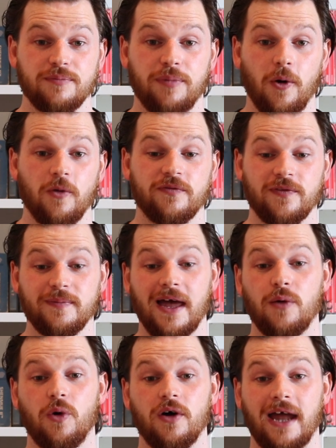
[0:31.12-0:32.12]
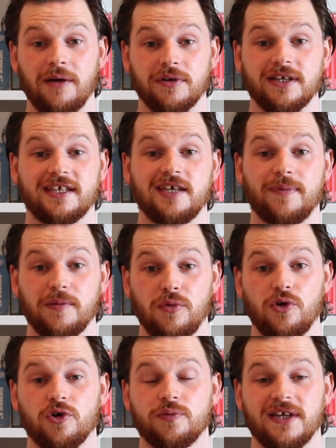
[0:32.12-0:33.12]
But from now on, I'm going to keep it
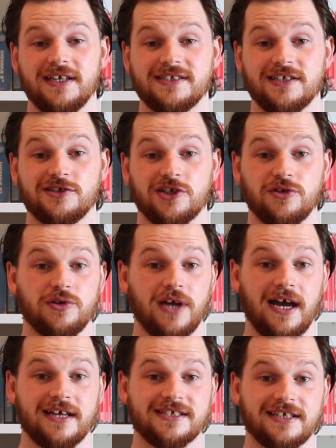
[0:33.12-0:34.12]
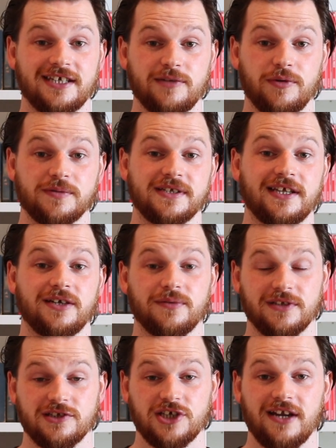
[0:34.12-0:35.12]
more updated so you guys can keep up to date with
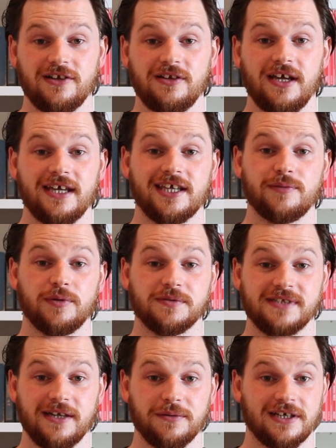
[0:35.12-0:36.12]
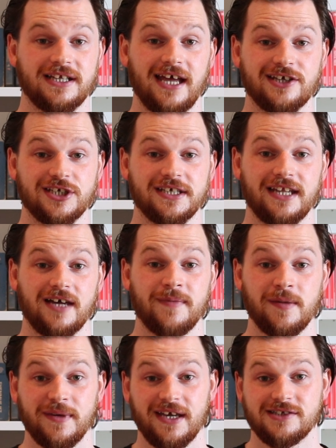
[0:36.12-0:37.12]
the channel, keep up to date with the collection, and
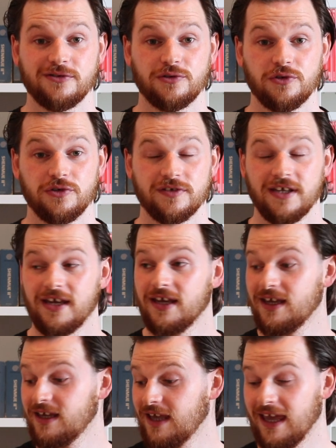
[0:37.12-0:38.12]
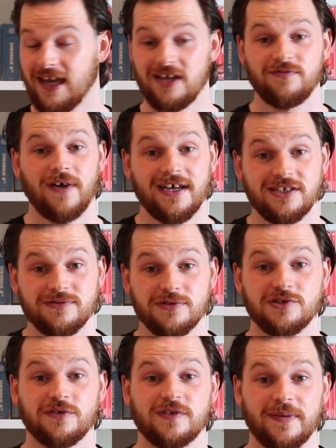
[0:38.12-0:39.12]
maybe get some good advice for
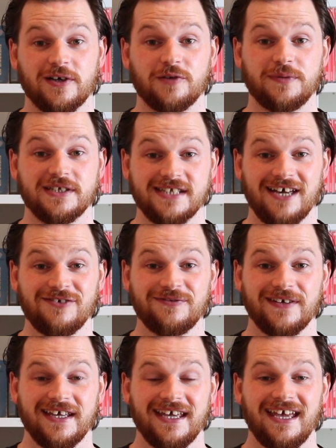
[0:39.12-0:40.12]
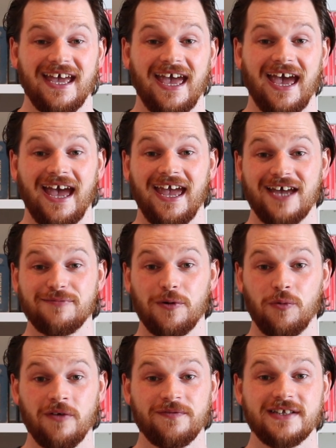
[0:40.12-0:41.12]
stuff to pick up yourself.
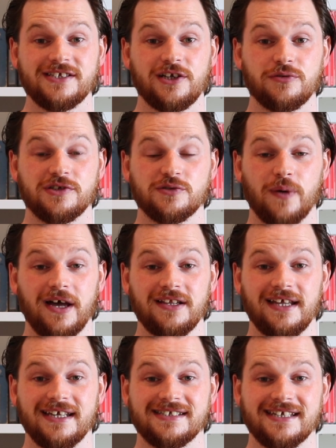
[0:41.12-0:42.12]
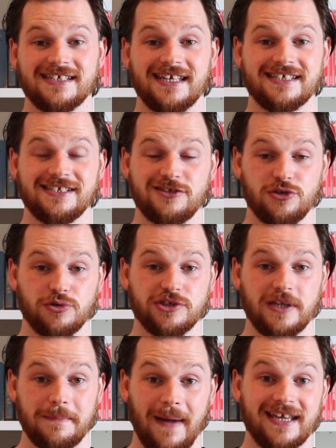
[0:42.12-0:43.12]
One thing to note as well is this isn't
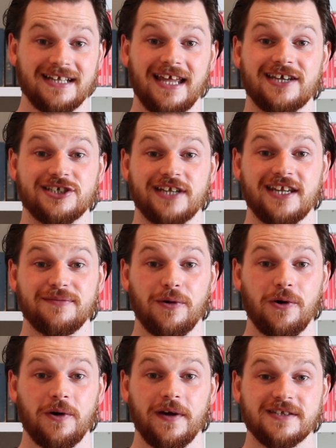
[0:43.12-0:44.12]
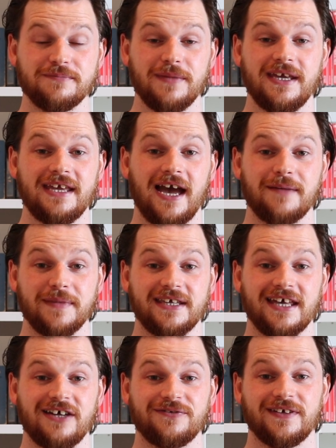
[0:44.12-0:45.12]
just my collection anymore, it's me and my
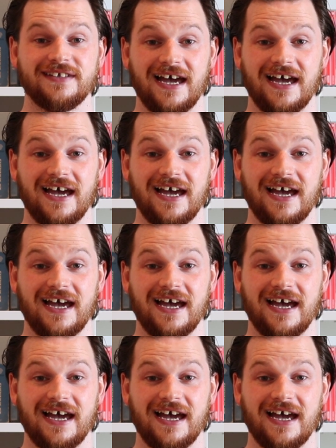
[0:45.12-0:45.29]
girlfriend